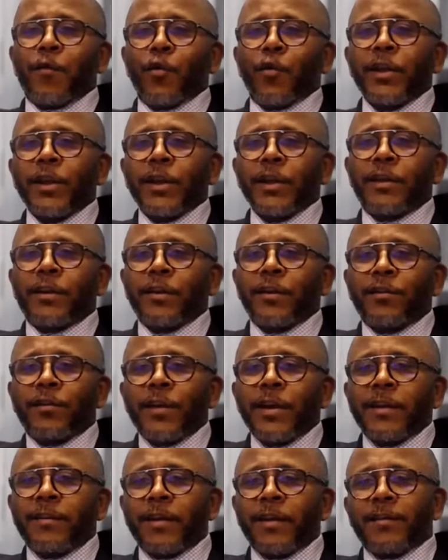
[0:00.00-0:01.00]
voting
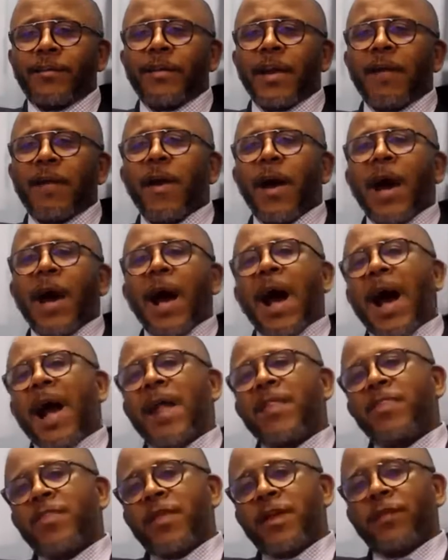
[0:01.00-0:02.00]
districts and stuff,
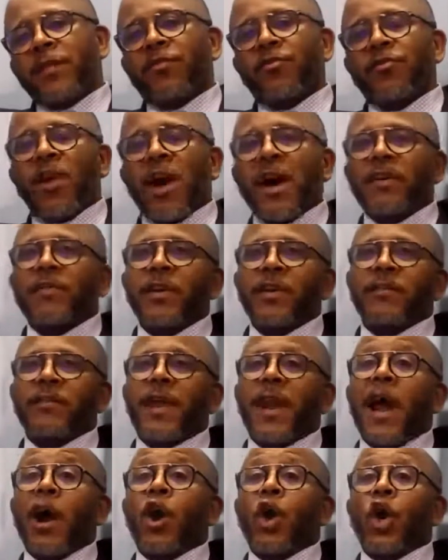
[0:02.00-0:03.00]
and the structures
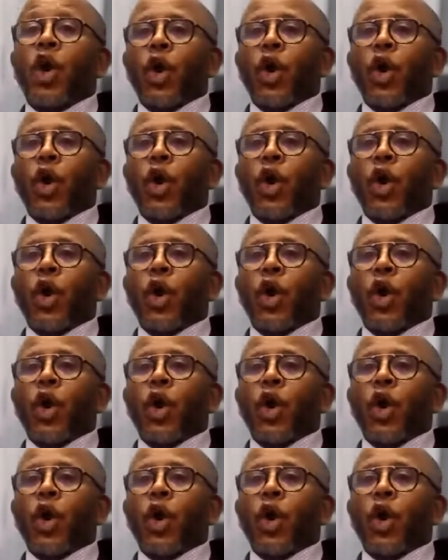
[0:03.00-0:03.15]
that are